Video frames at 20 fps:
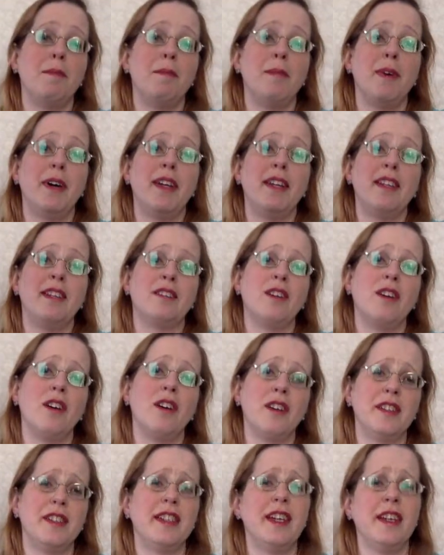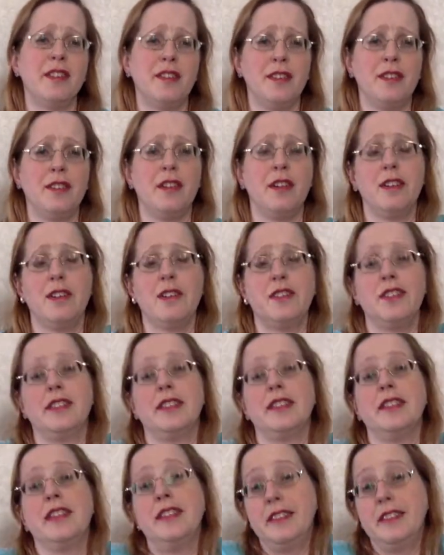But it's hard to get her yarn. She's